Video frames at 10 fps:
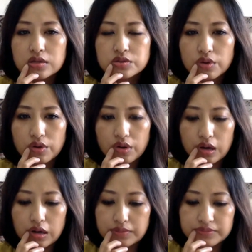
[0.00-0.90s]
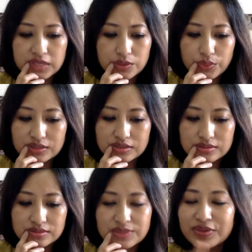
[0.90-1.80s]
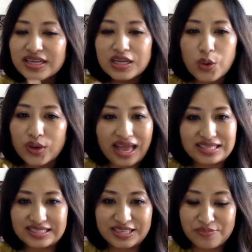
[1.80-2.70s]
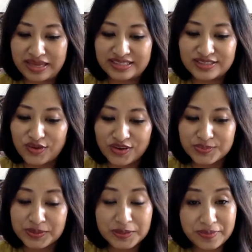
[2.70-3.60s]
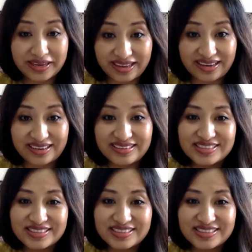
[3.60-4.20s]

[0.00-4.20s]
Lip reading: So it was simply known as the mental hospital back then.